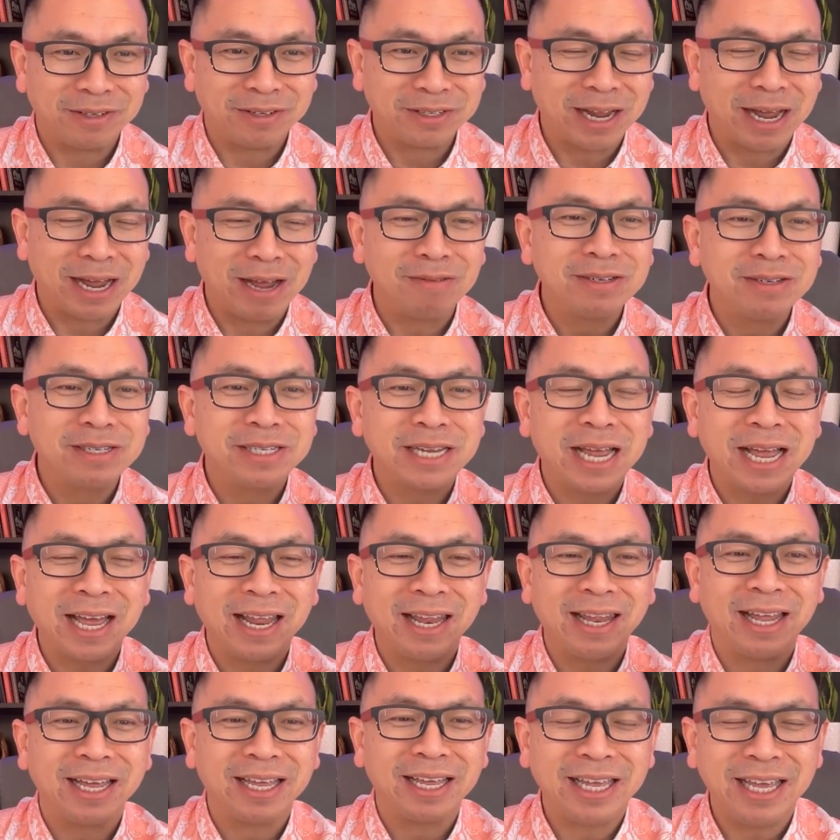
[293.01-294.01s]
So I was staying
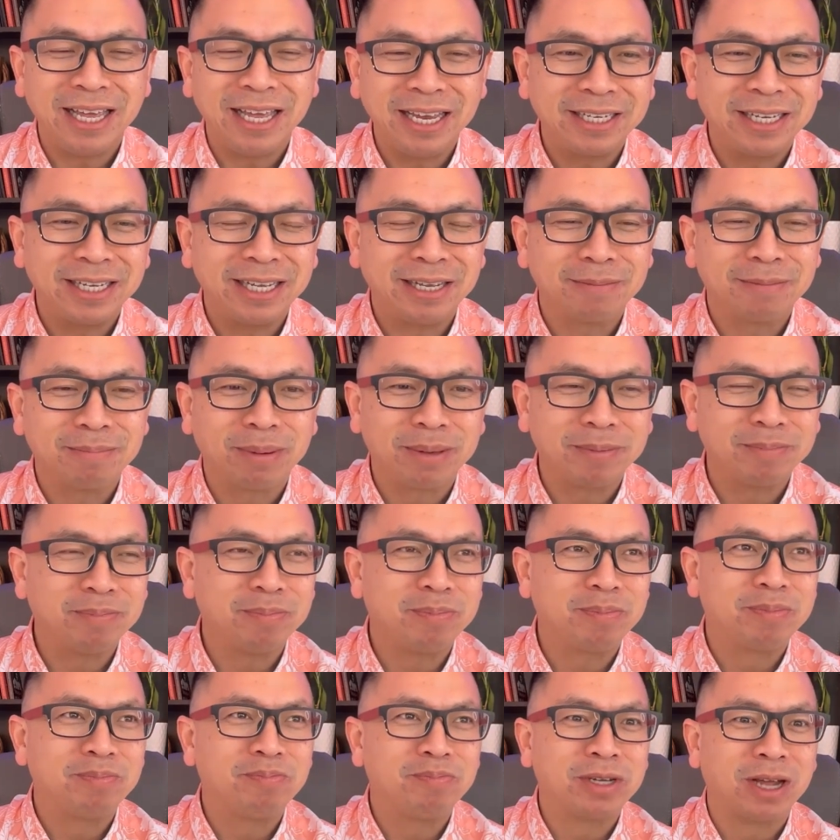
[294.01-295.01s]
at La Quinta Inn
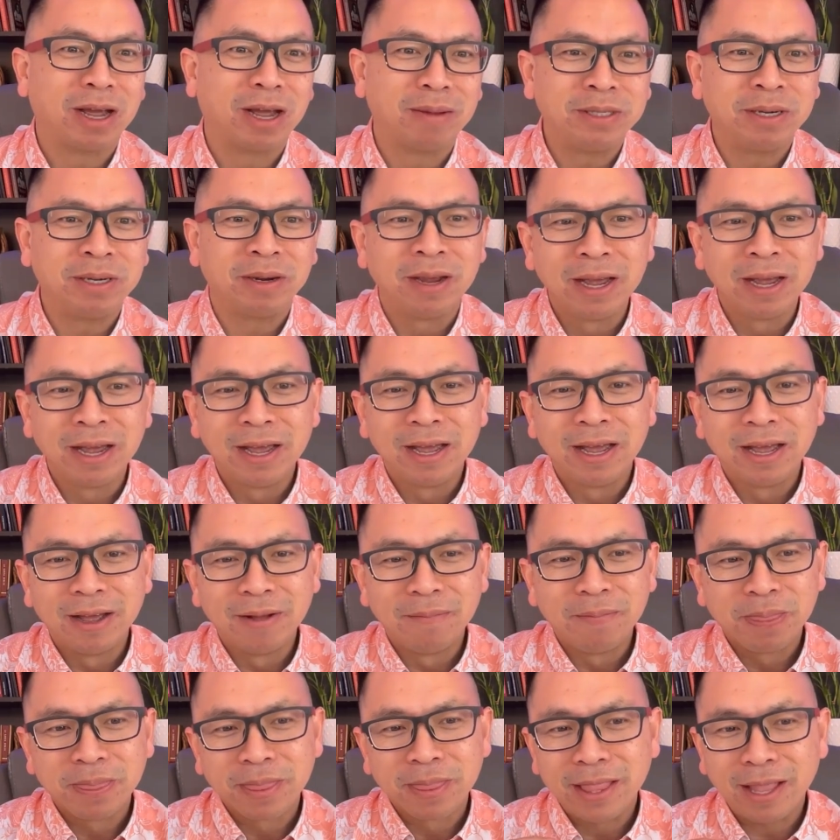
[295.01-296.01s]
top tier.
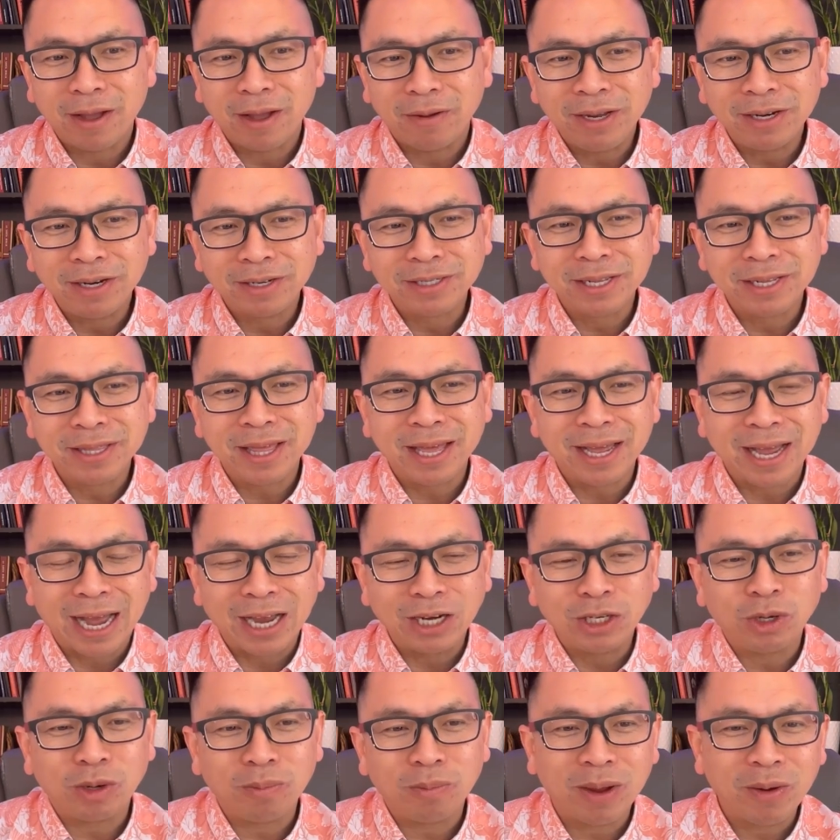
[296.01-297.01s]
Now, here's the thing. I
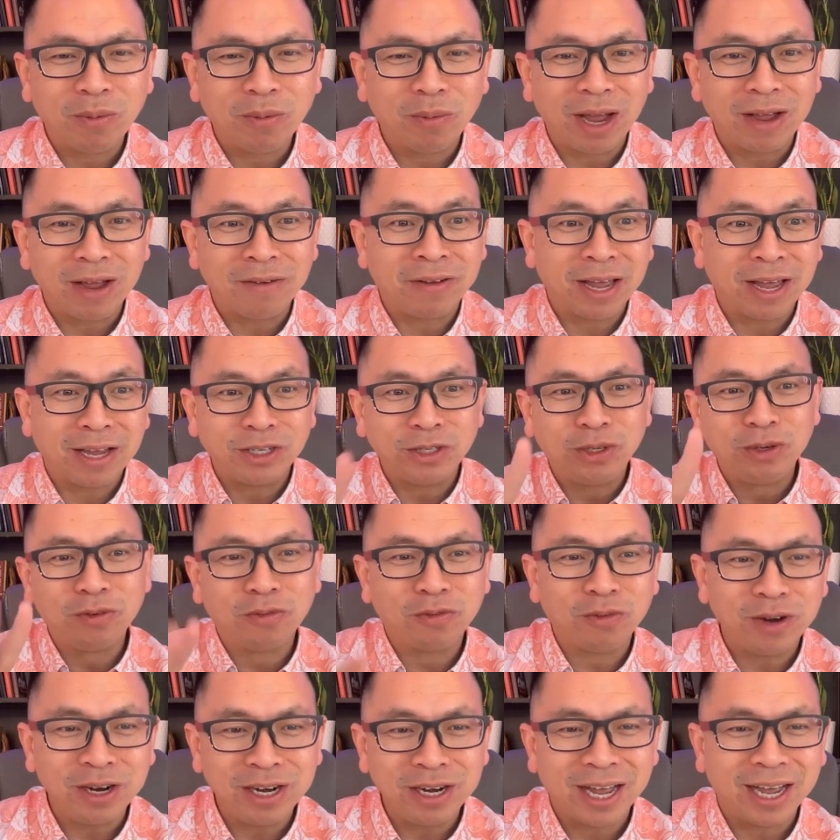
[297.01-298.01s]
told my wife I had 2
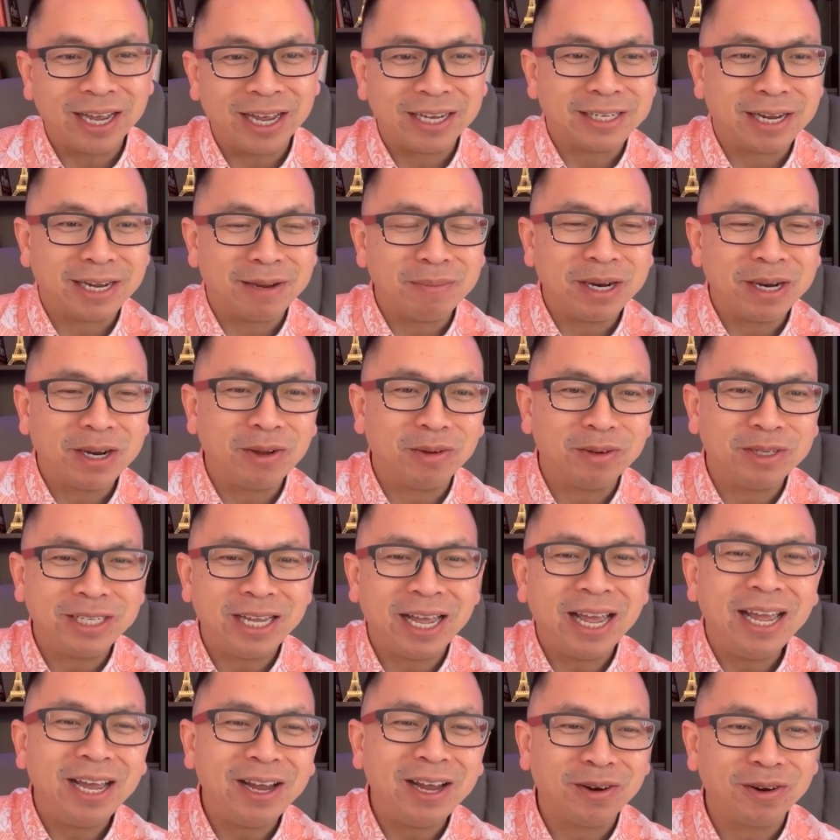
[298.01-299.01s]
free nights. I'm going to go
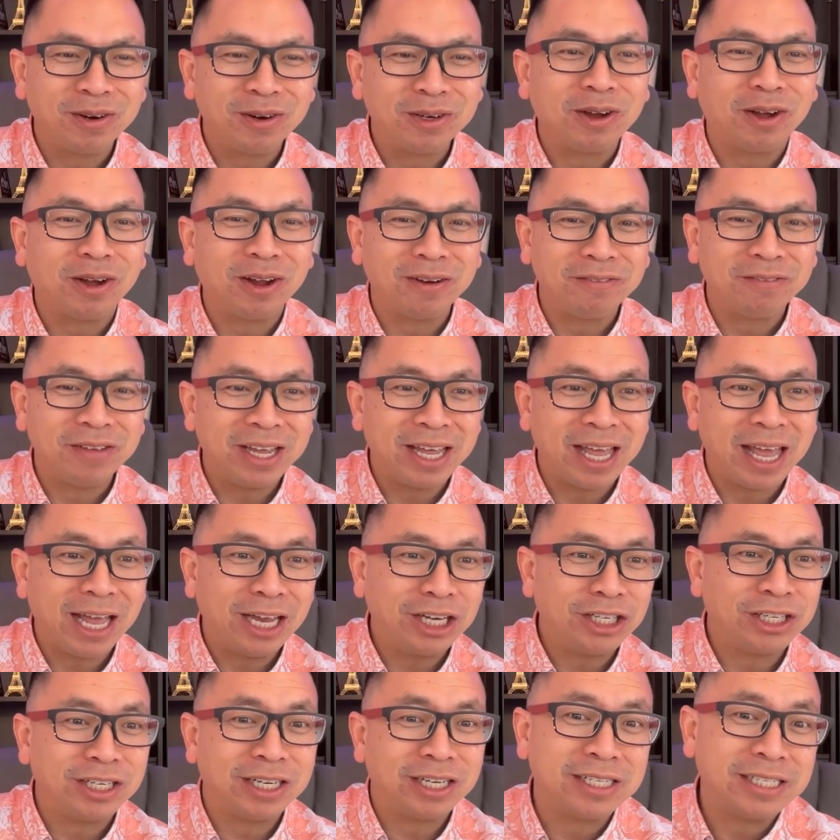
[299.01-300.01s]
take her on a
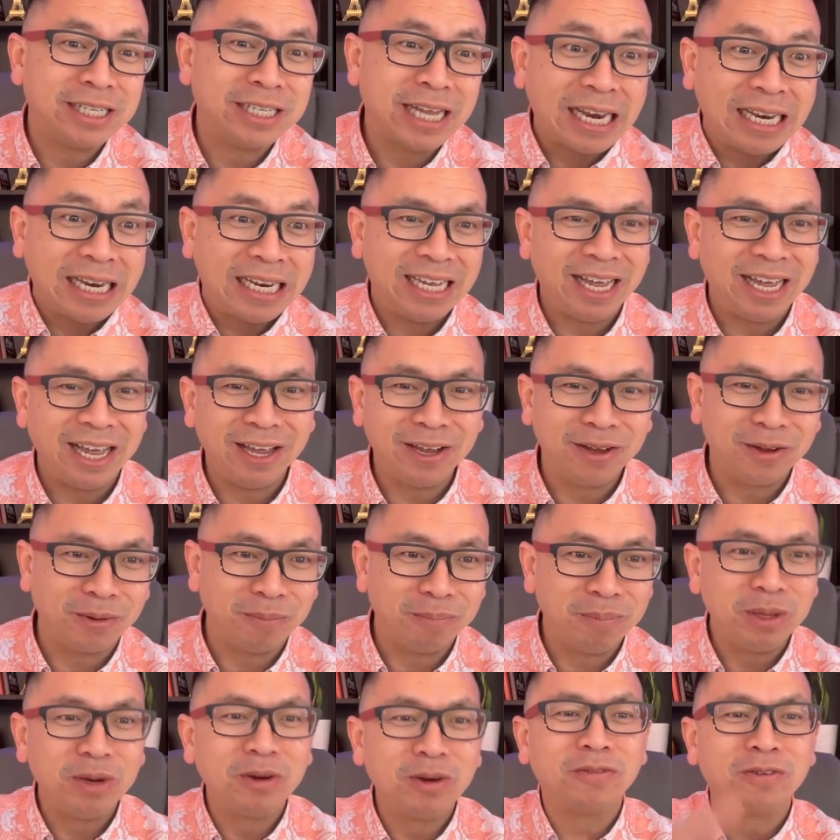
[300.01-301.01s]
vacation to San
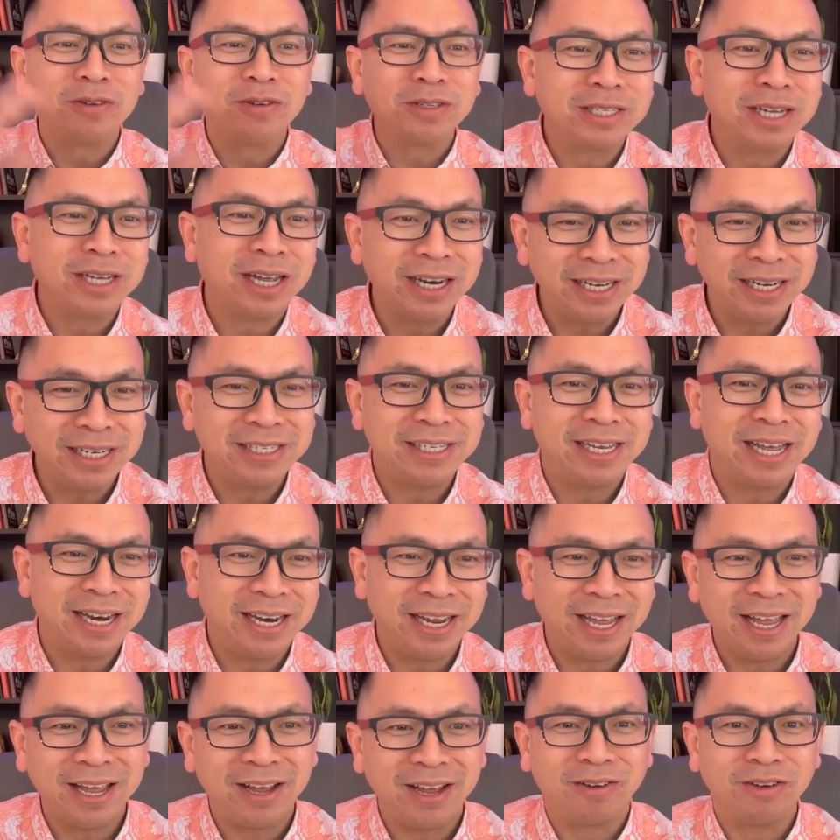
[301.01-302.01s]
Diego, beautiful, sunny San
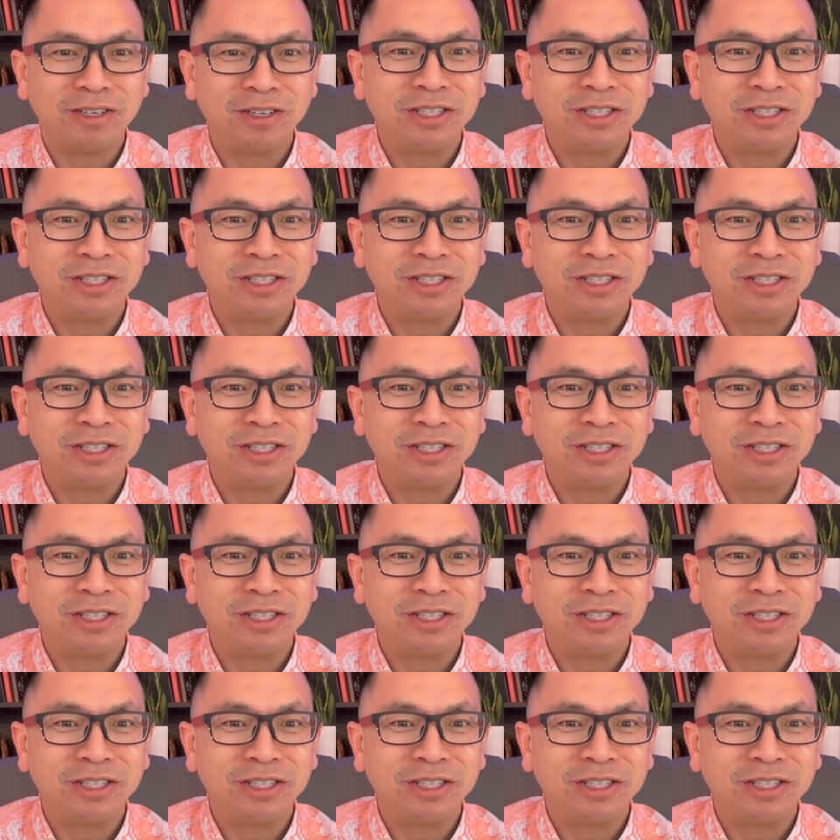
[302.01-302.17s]
Diego.